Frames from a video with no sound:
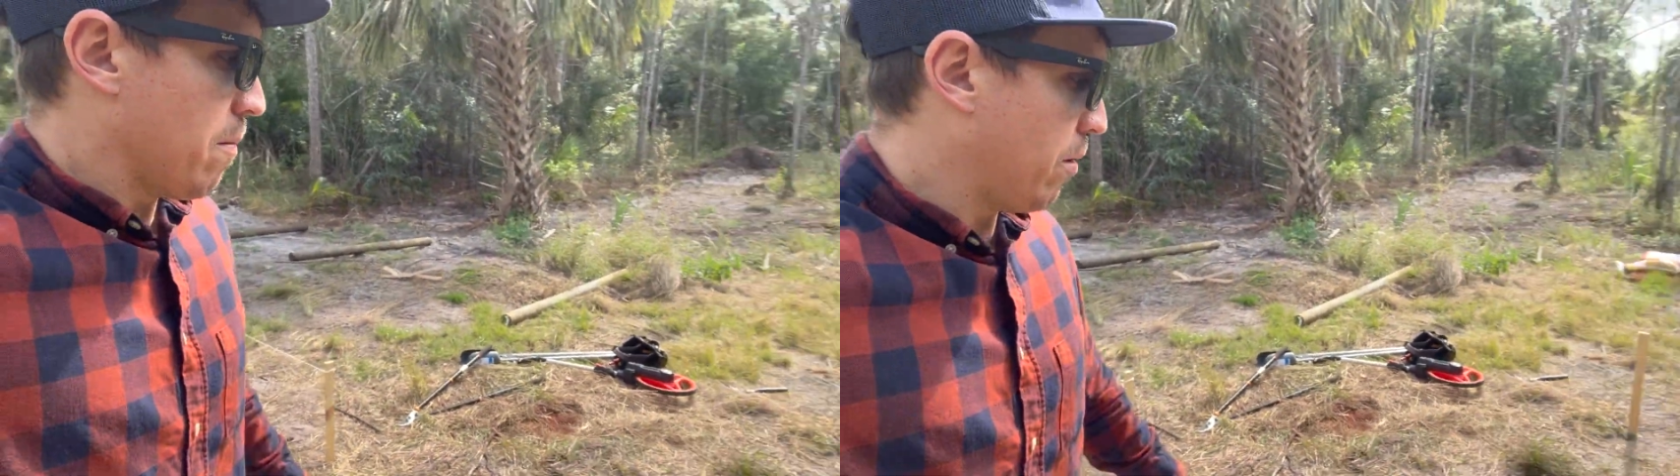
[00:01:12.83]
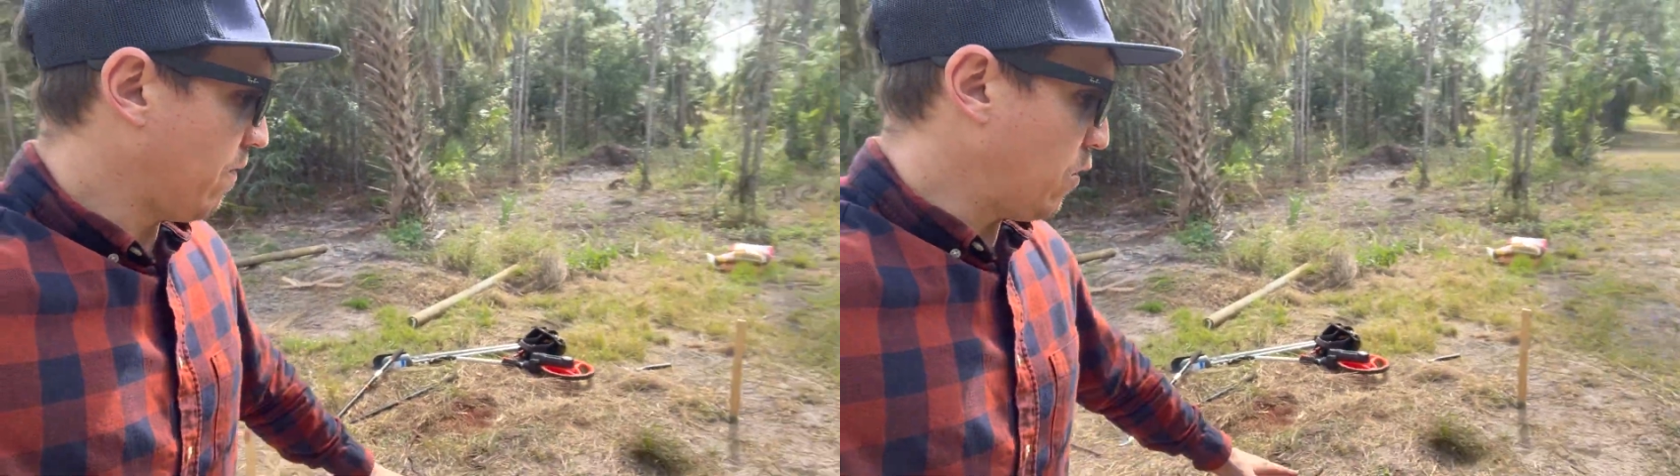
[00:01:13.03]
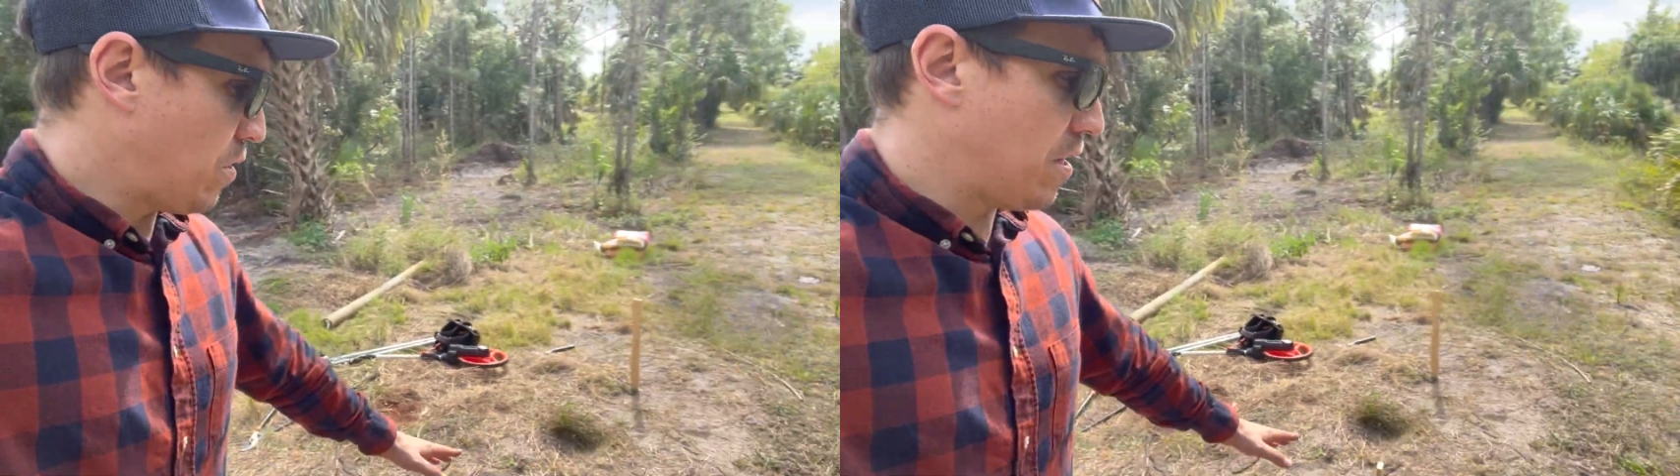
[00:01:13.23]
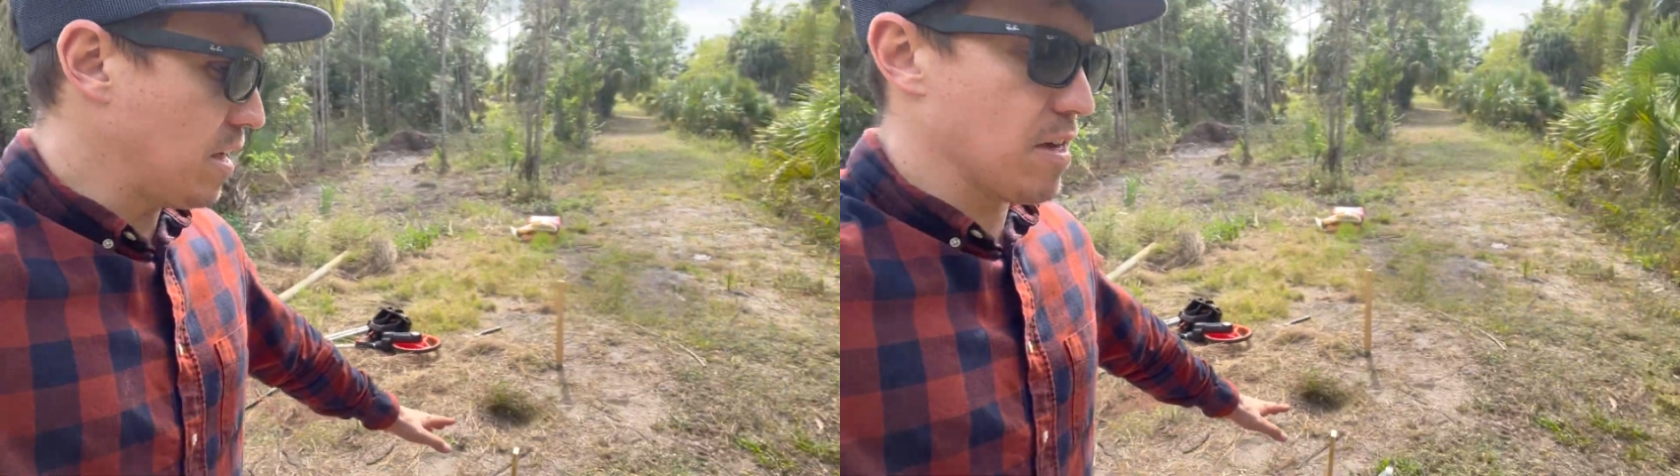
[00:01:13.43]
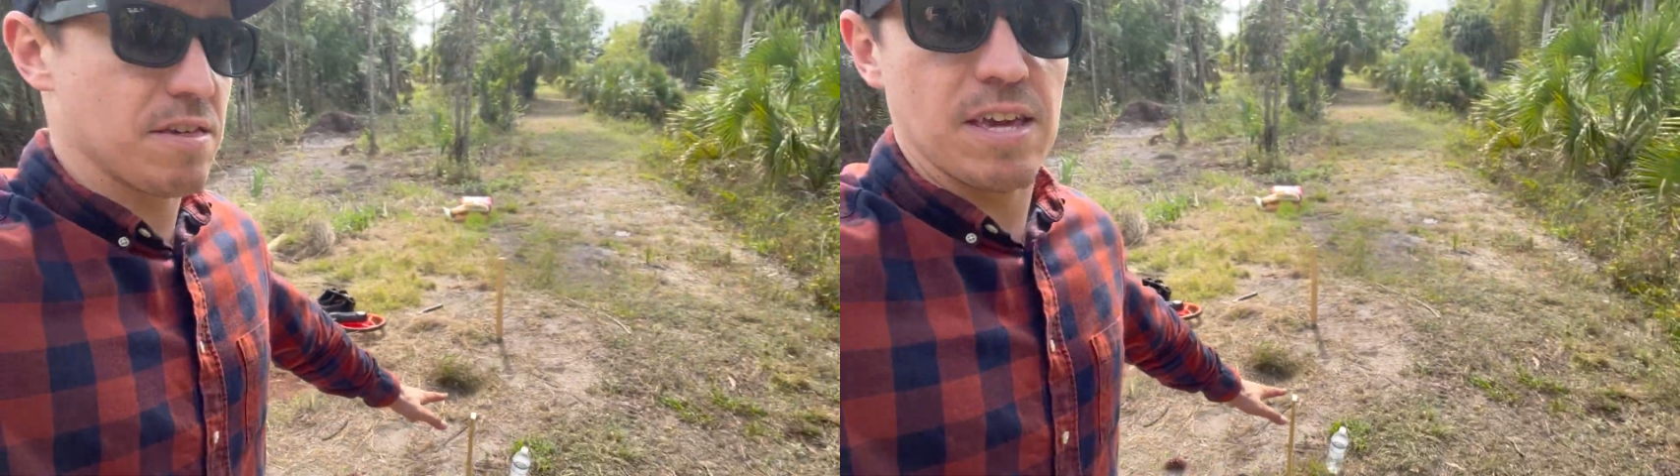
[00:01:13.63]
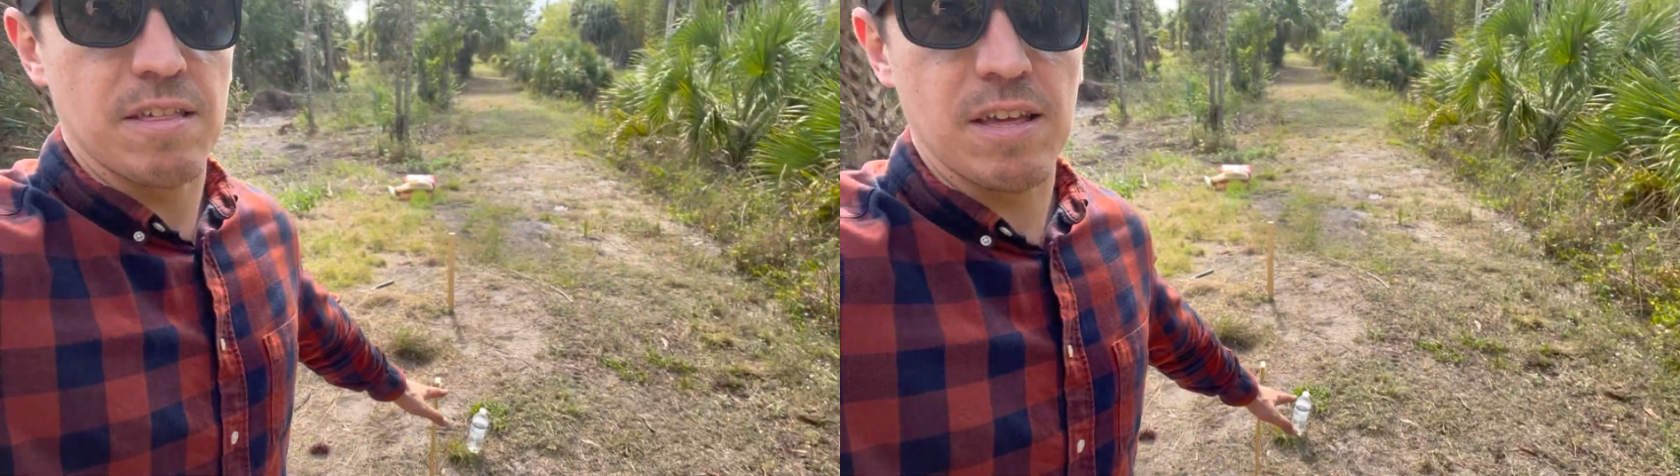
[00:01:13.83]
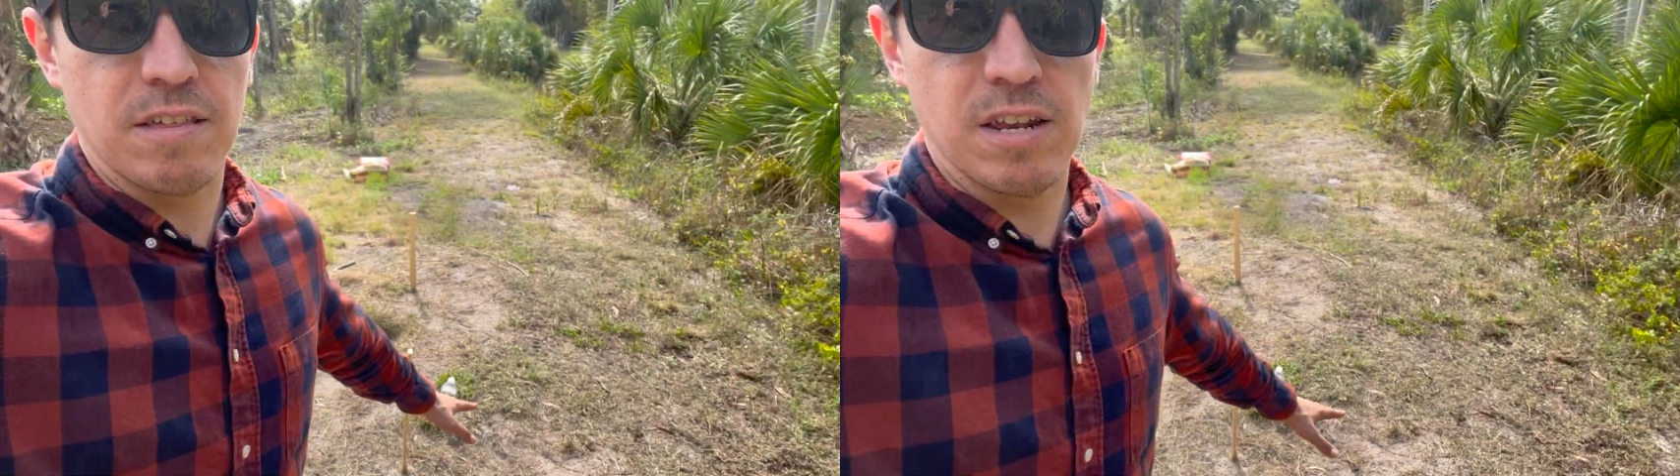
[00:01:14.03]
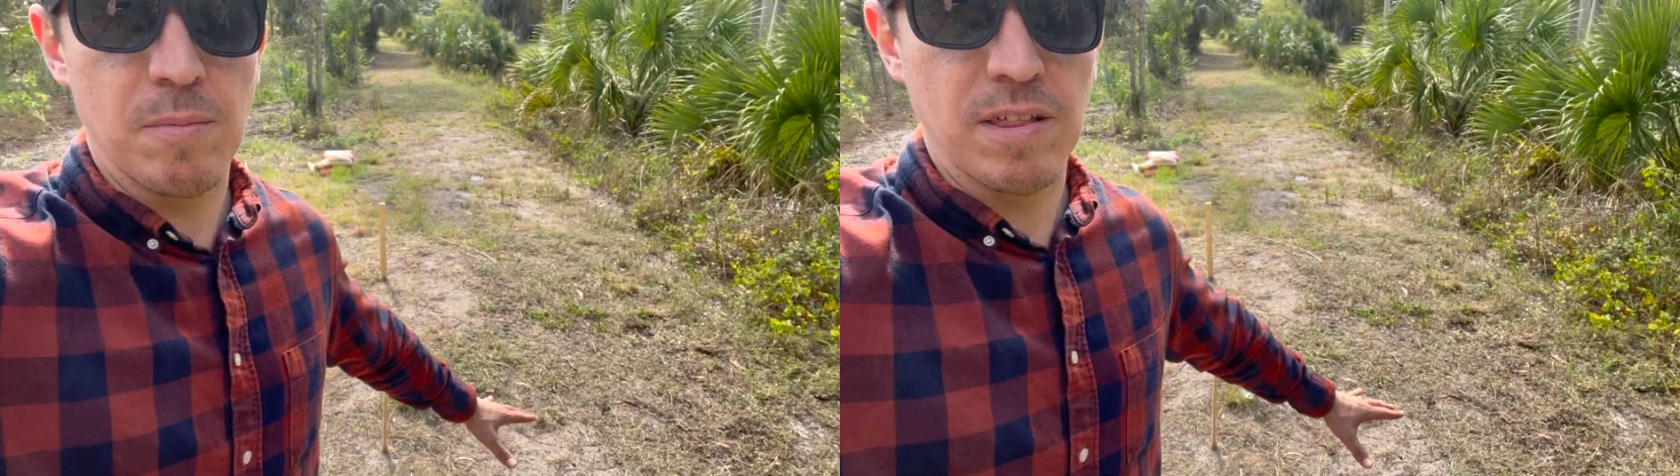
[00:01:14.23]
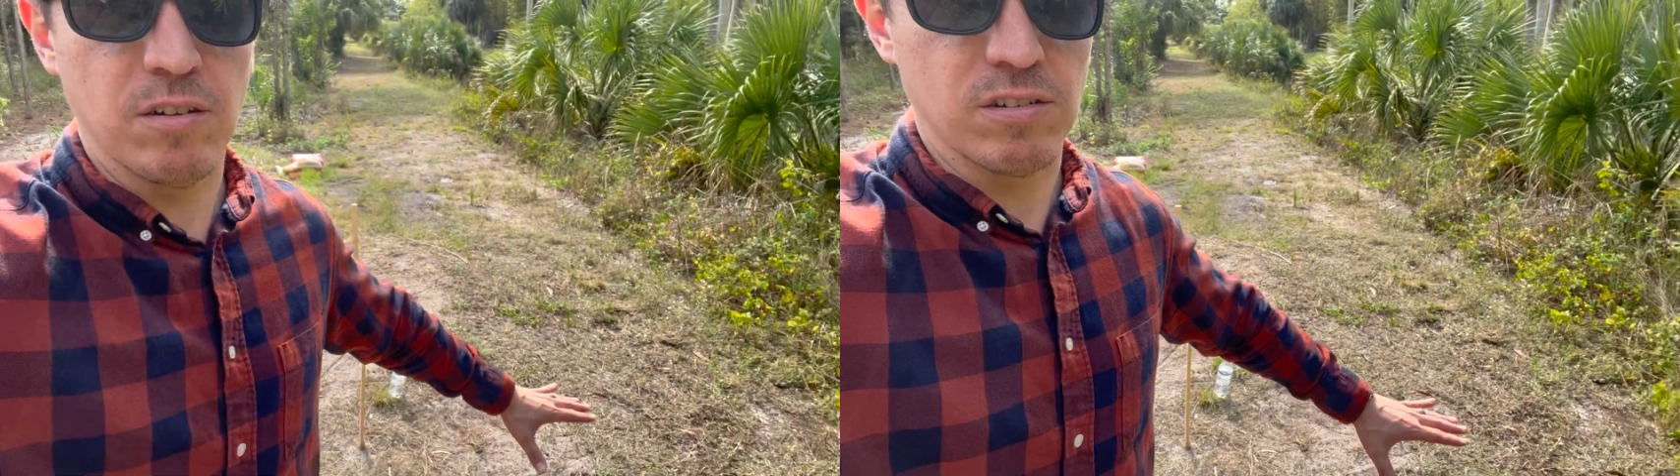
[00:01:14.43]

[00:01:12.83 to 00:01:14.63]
But if you see this, it's gonna be a little